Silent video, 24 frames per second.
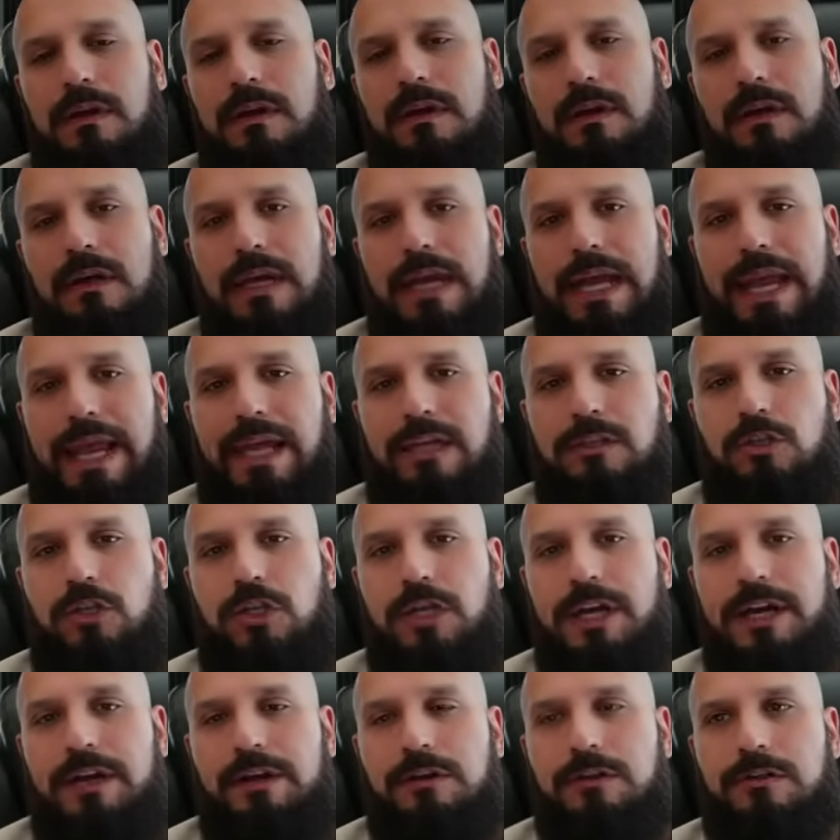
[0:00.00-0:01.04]
and
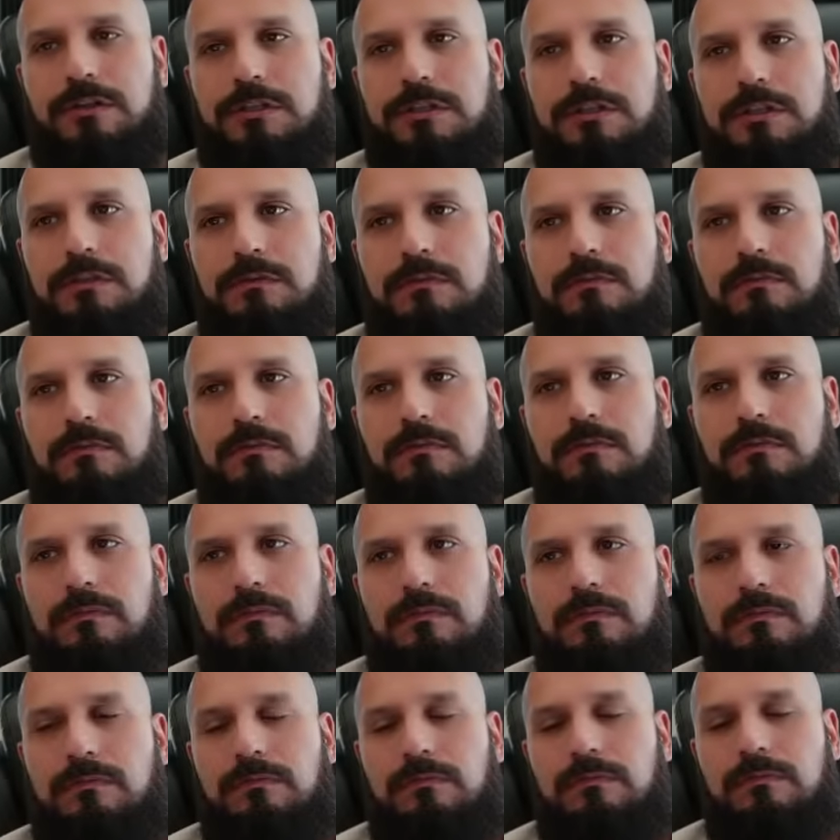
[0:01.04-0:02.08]
shares
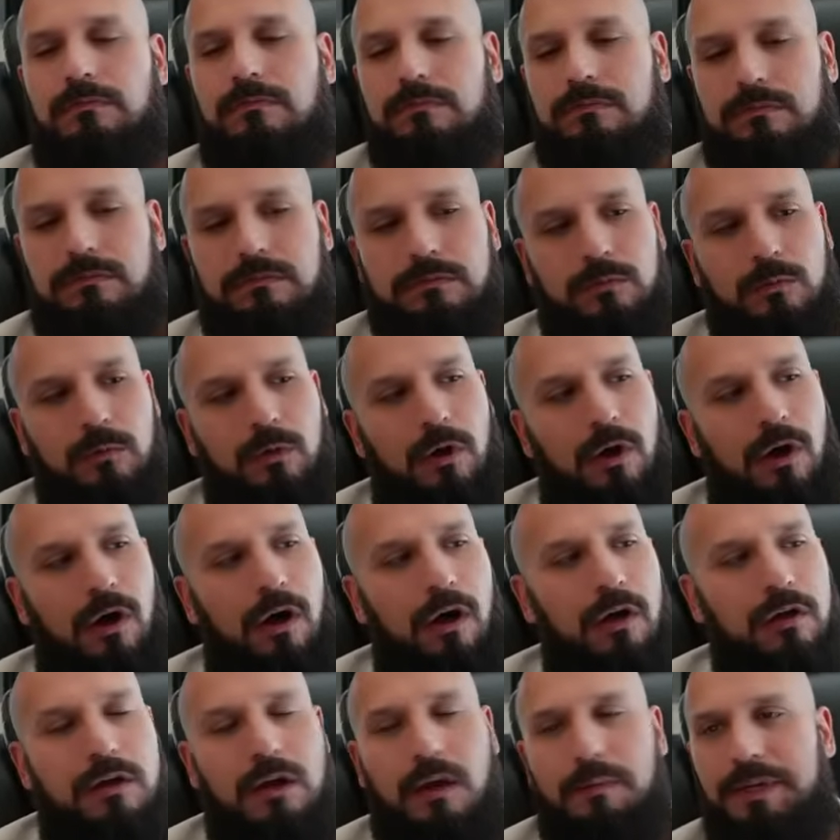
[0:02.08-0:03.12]
all
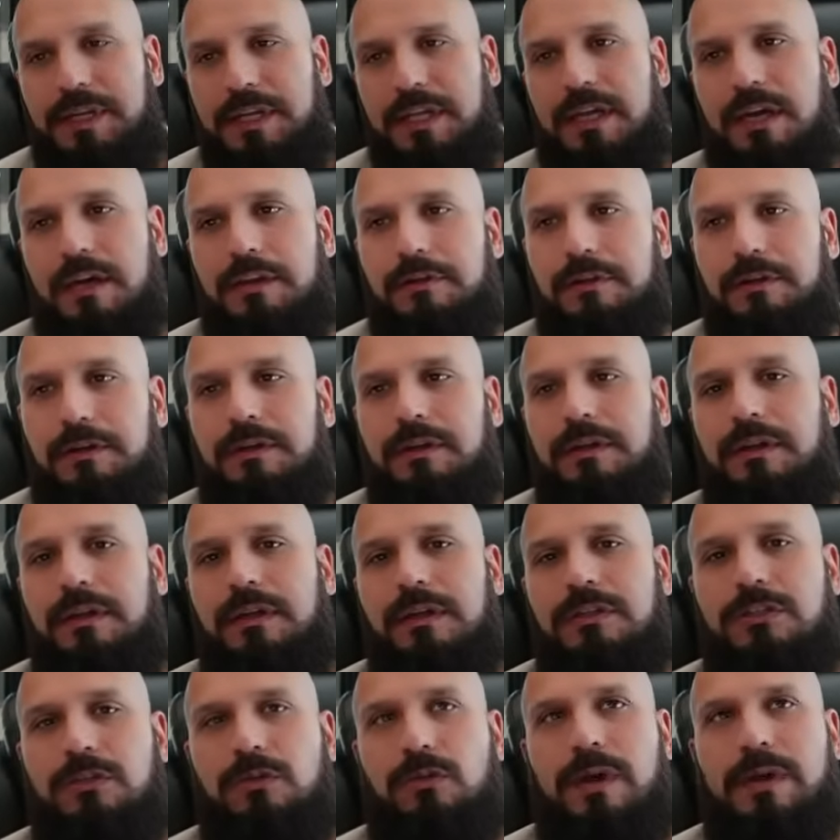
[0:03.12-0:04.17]
coming together
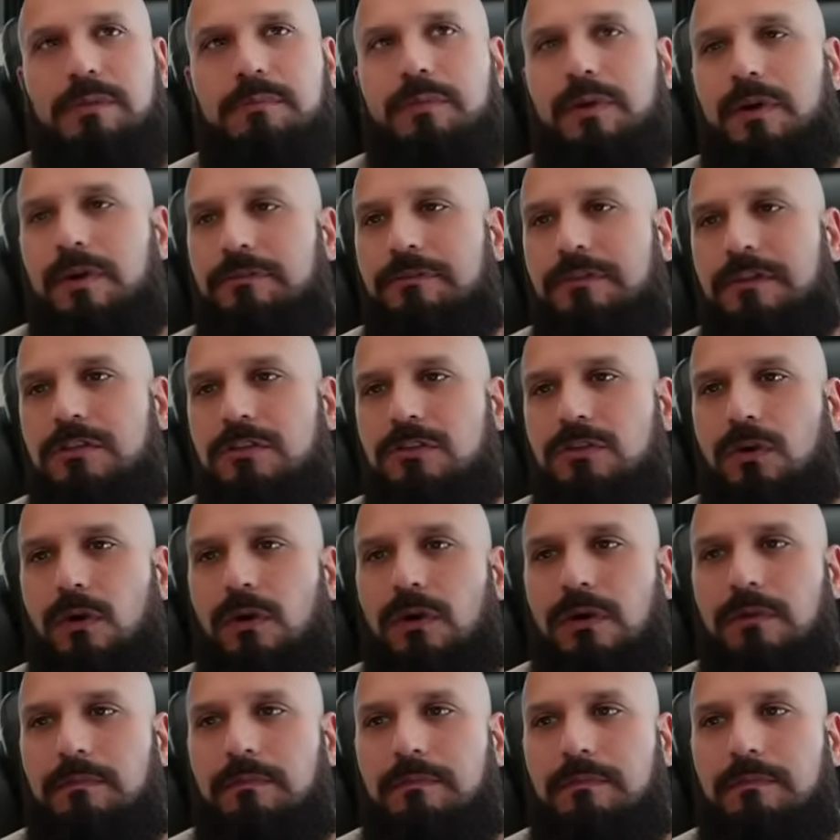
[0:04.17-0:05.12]
into a perfect storm.